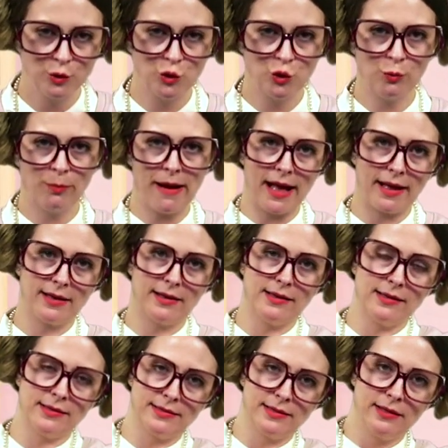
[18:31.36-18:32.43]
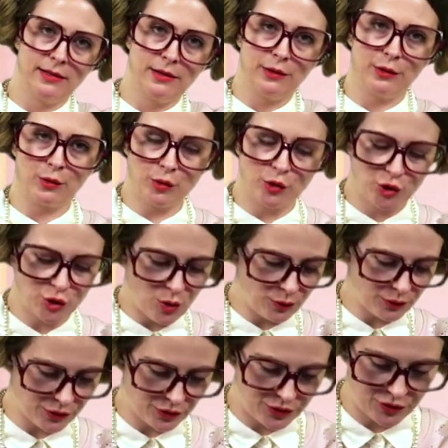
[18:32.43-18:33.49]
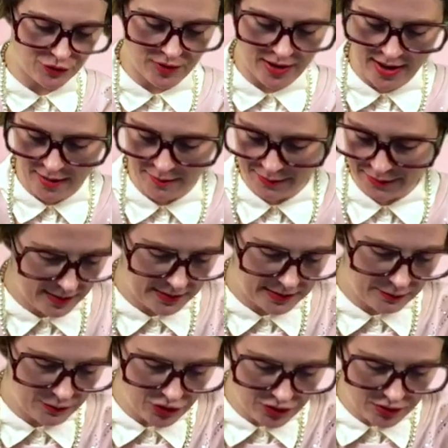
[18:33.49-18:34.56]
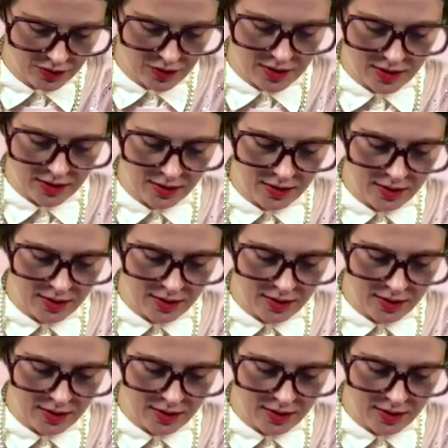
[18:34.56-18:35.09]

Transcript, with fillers: Chewbacca's little shoulder strap. So I'm just gonna